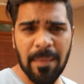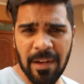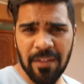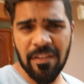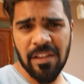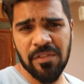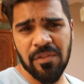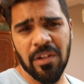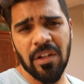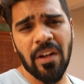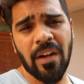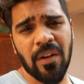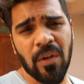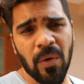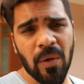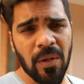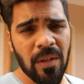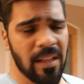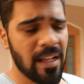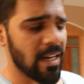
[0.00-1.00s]
previous video I
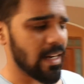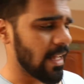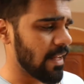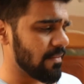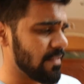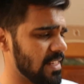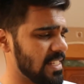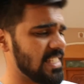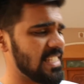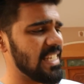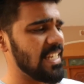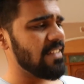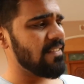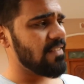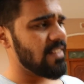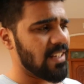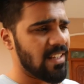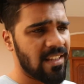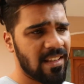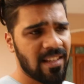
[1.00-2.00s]
told you that I
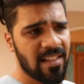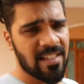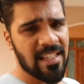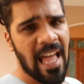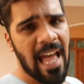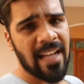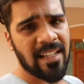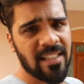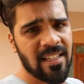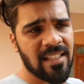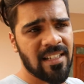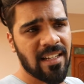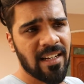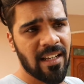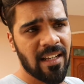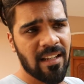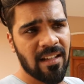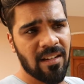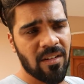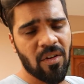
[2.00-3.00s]
received this
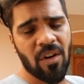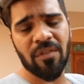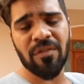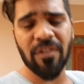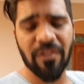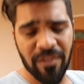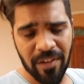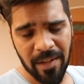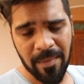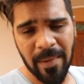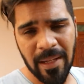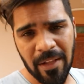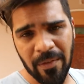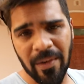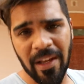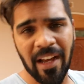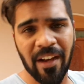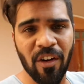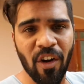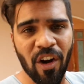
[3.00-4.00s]
accessory, not for free by the
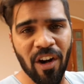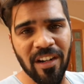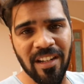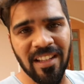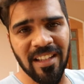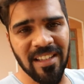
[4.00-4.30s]
way, I got